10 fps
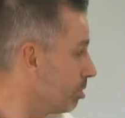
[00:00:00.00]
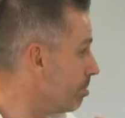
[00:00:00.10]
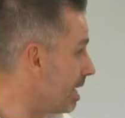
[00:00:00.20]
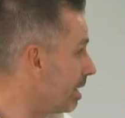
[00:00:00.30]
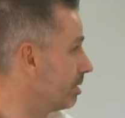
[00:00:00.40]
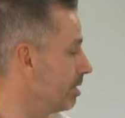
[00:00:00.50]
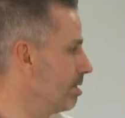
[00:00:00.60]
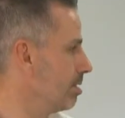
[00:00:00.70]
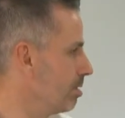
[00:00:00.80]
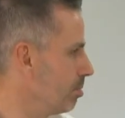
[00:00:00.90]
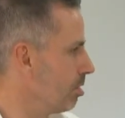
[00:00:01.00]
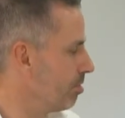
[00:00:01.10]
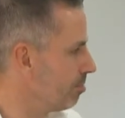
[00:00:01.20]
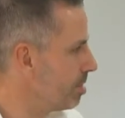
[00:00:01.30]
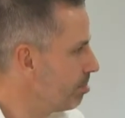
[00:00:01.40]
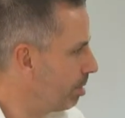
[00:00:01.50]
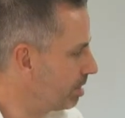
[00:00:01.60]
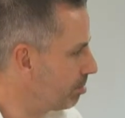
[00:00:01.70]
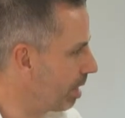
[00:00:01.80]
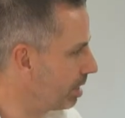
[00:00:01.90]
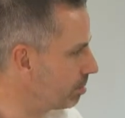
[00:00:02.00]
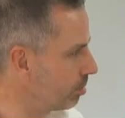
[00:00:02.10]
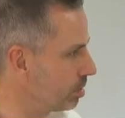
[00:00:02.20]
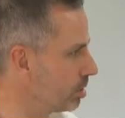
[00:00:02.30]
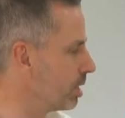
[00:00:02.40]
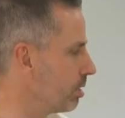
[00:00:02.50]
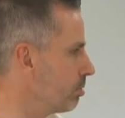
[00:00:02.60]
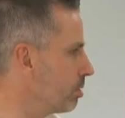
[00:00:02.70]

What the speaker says: me in the world of bits and bytes and ones and zeros.